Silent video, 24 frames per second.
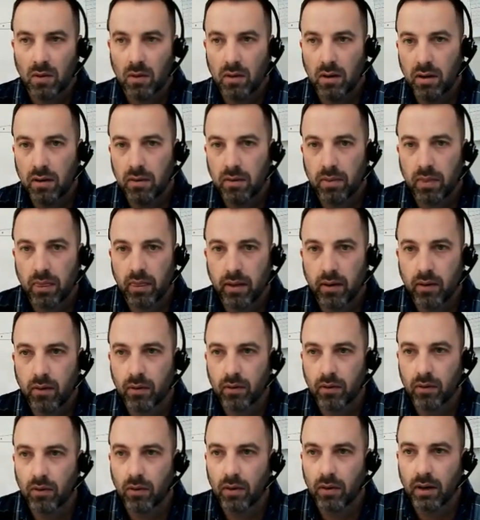Okay,
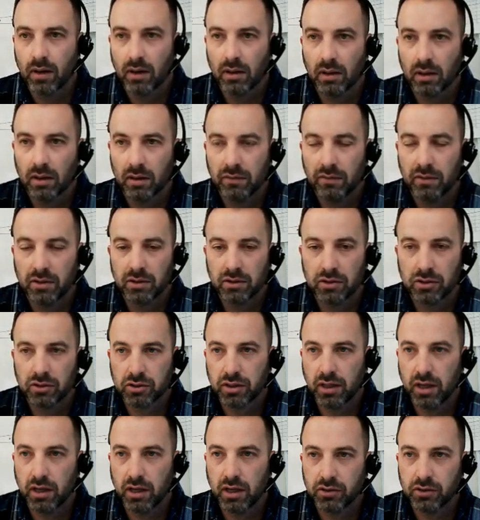we'll go ahead and click finish
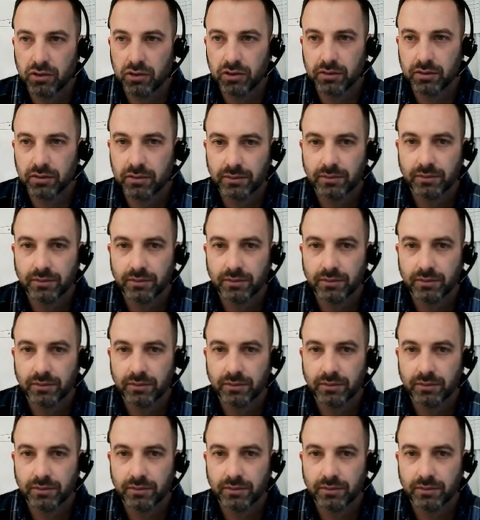sketch,